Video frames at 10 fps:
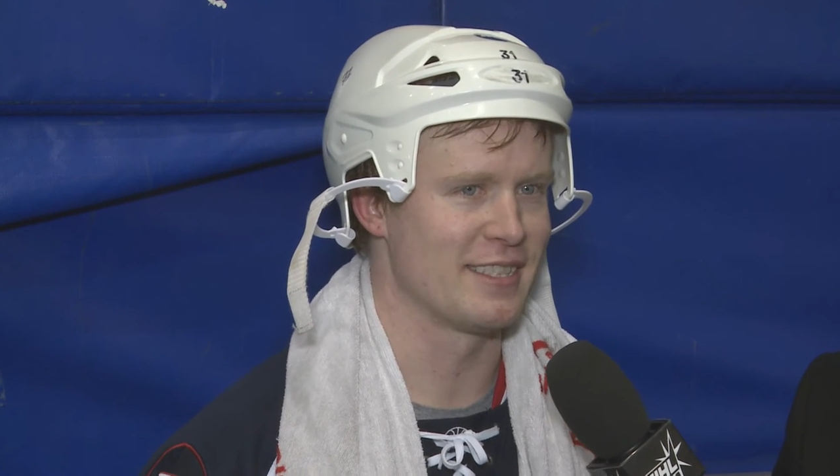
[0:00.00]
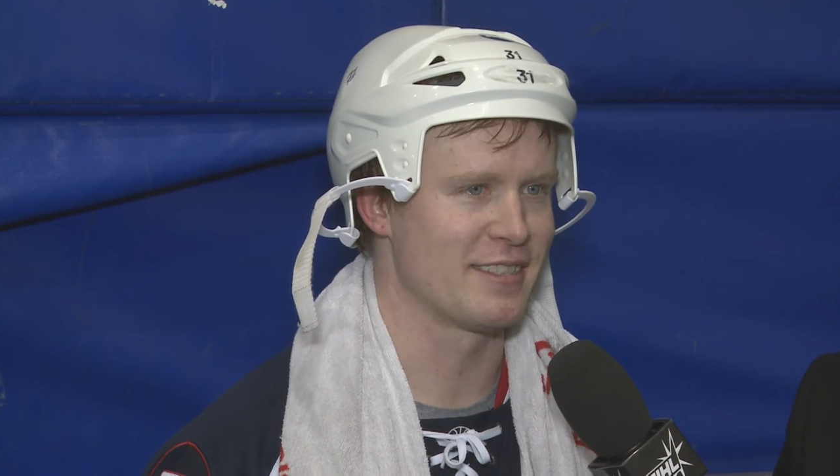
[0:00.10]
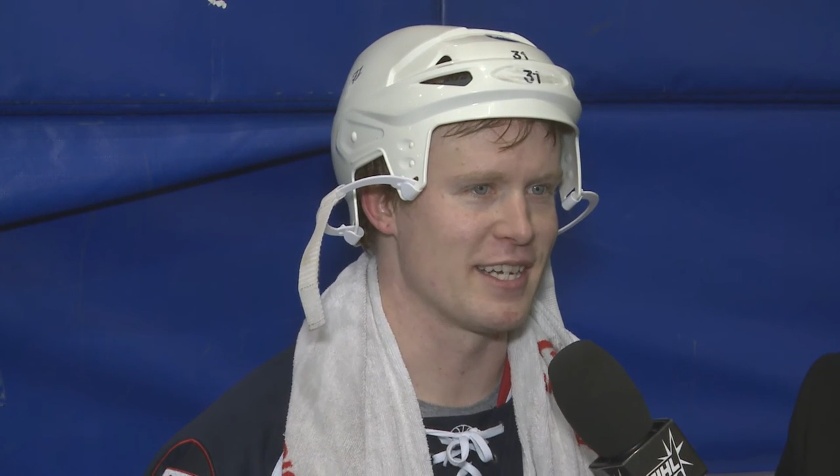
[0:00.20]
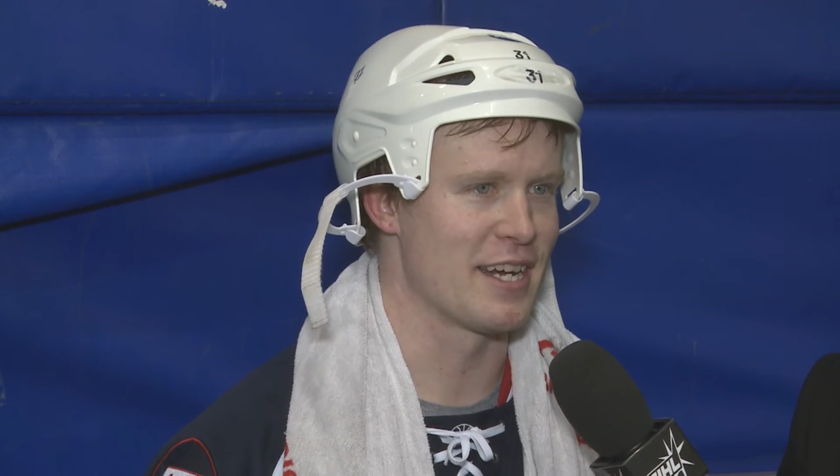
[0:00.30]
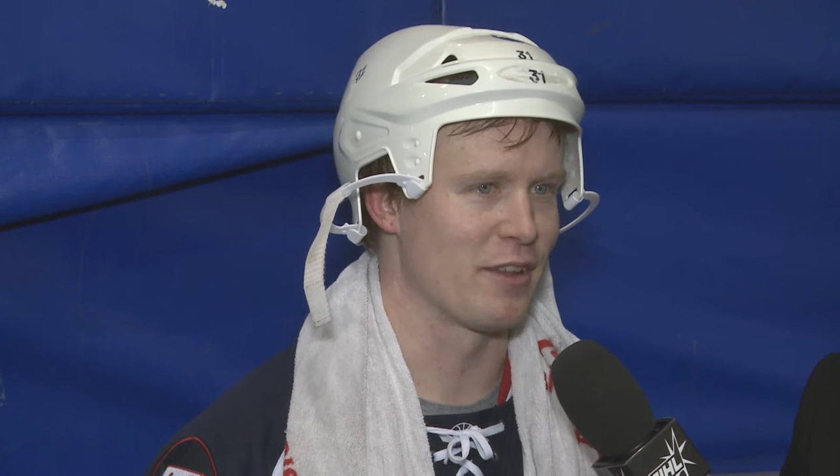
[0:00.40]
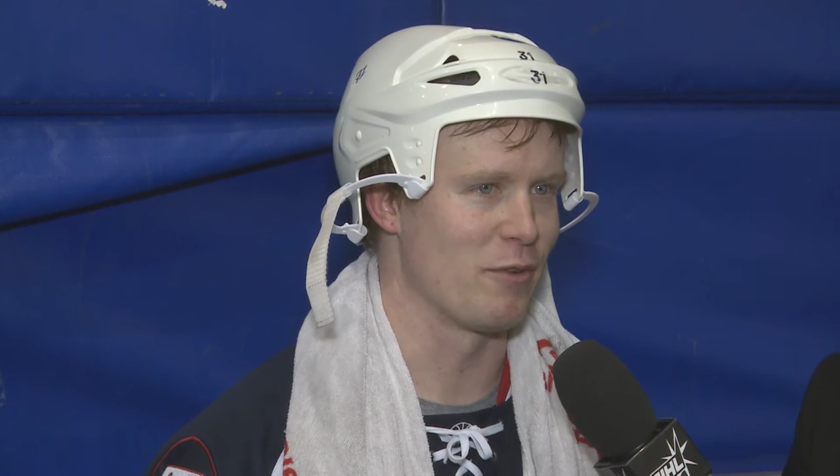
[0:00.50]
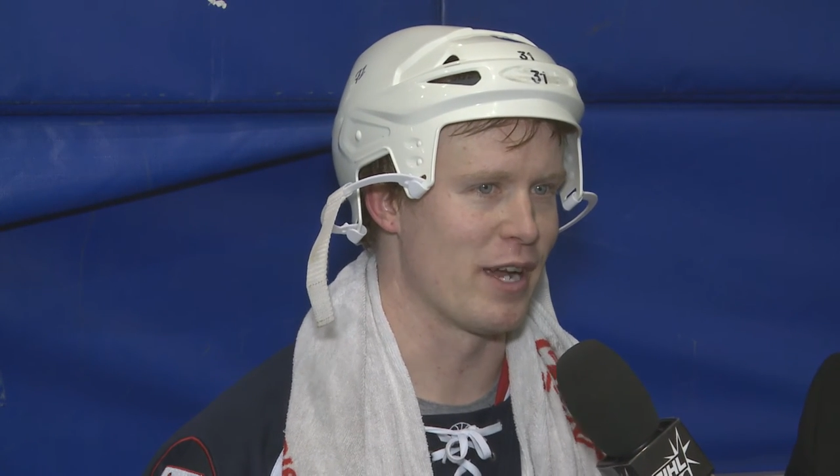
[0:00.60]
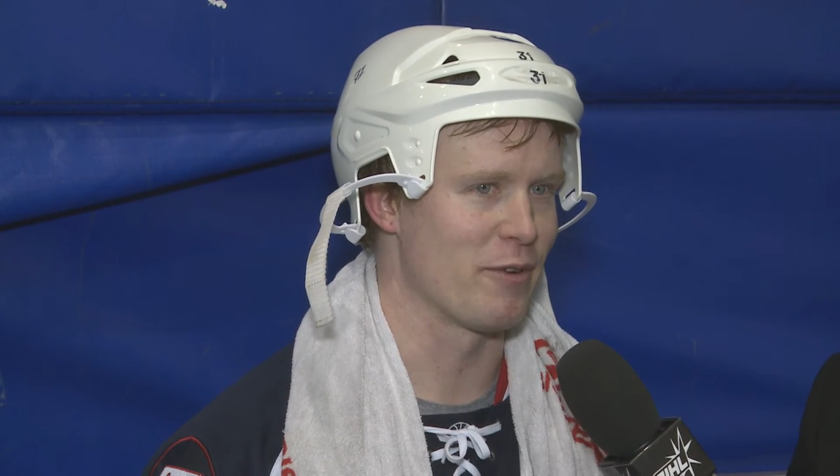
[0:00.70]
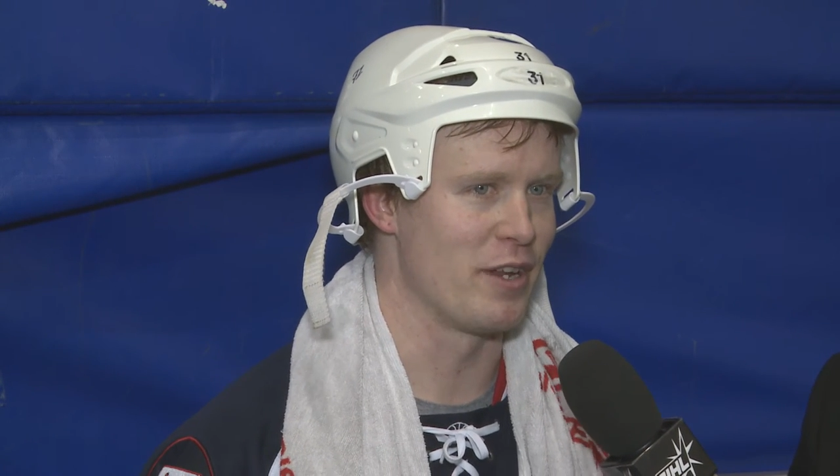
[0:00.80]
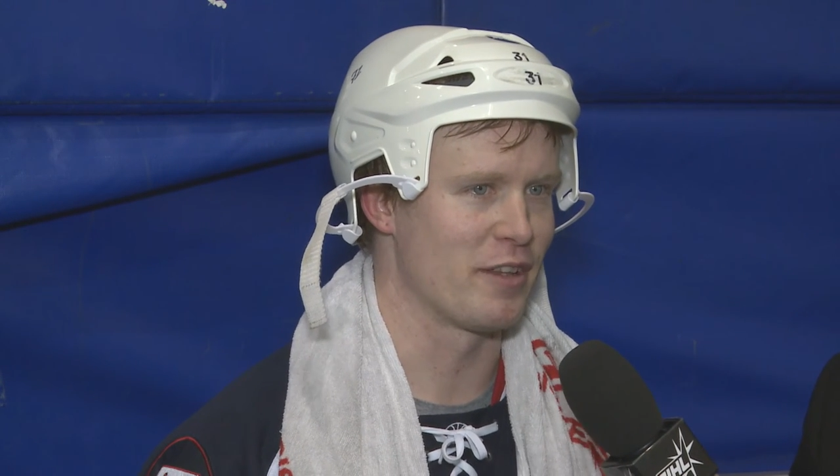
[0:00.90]
stay out of the
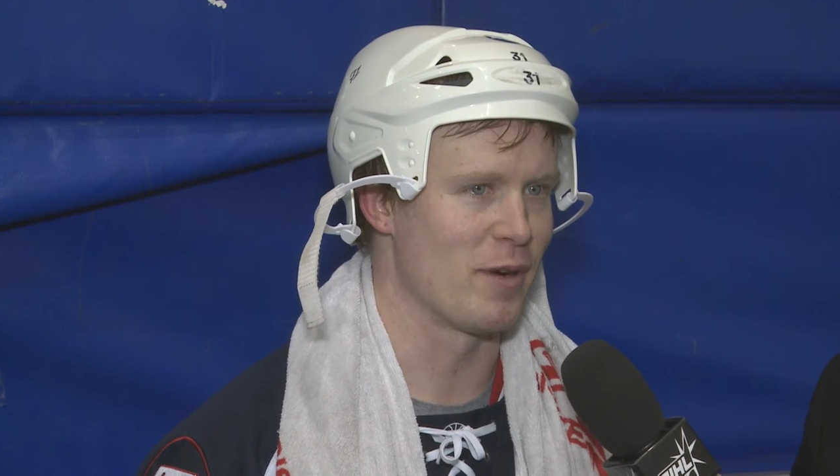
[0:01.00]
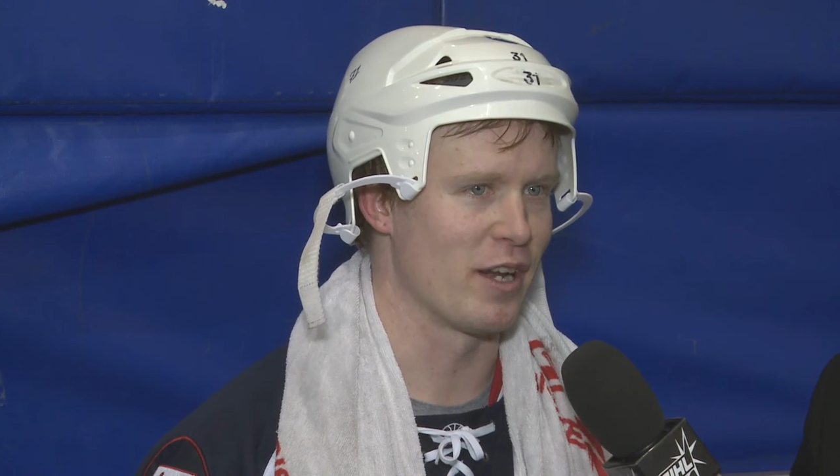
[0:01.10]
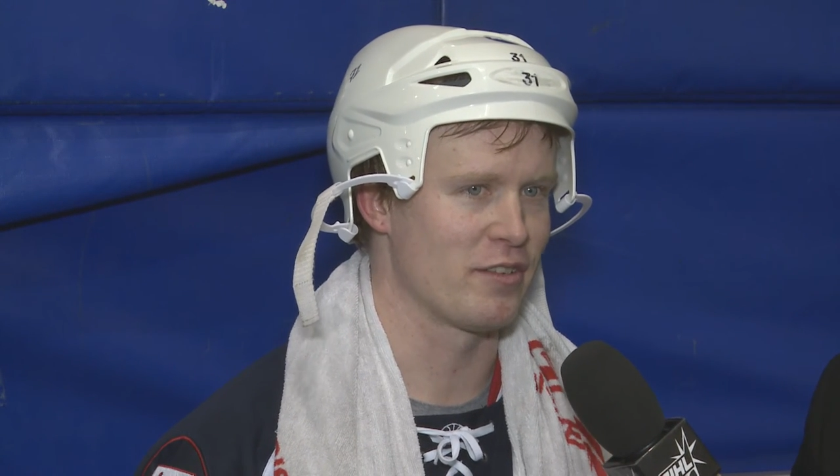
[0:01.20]
way when it's my